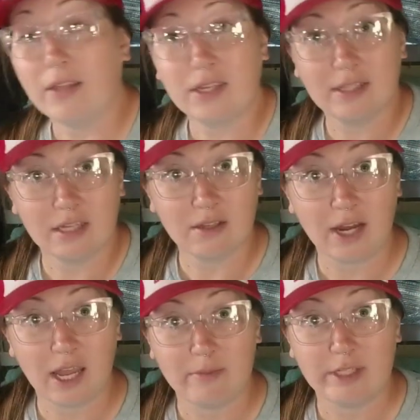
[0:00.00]
got these things on
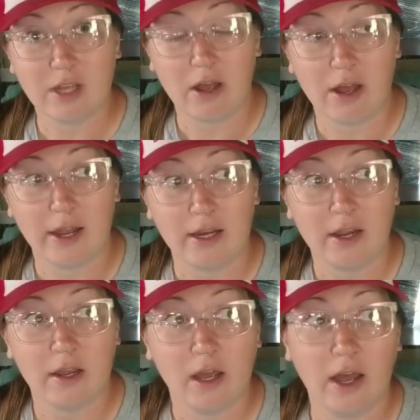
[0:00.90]
Amazon.
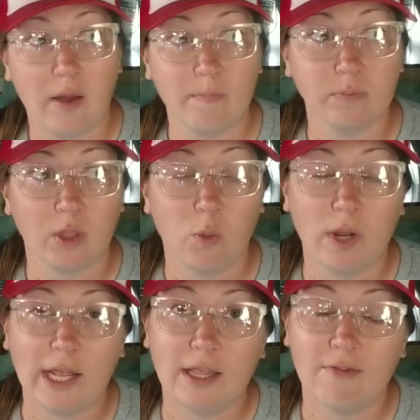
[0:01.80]
Um,
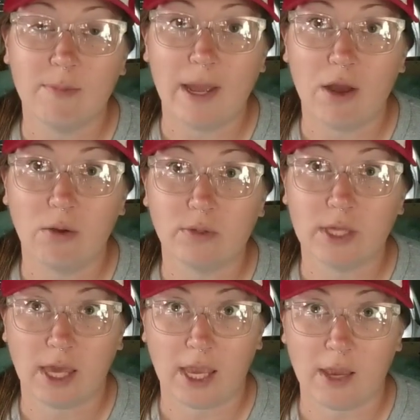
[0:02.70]
what I love
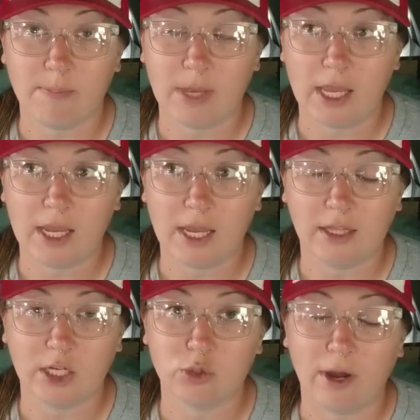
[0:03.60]
about camping
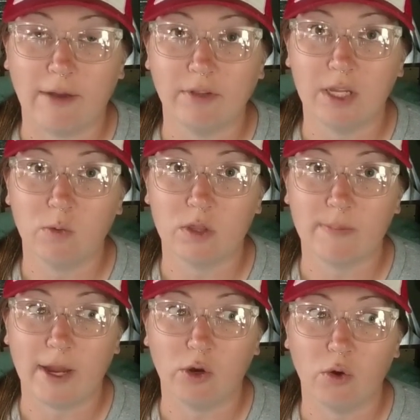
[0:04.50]
and like traveling with
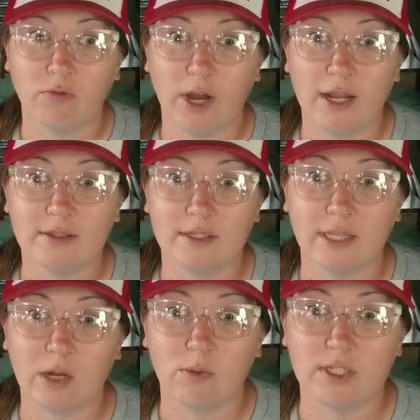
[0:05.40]
my girlfriends
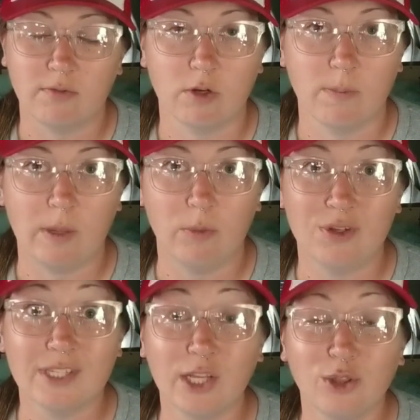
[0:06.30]
and like with different
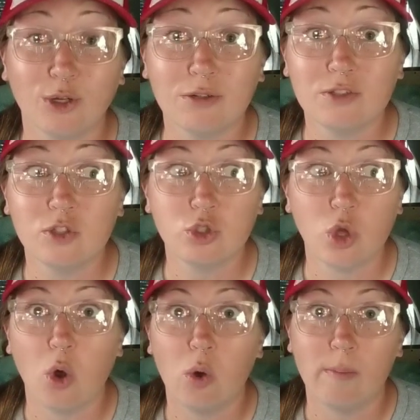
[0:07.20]
people is I learn
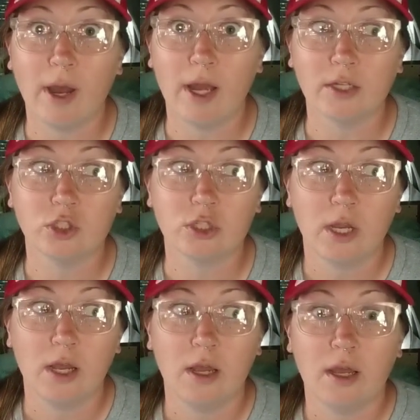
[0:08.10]
so much.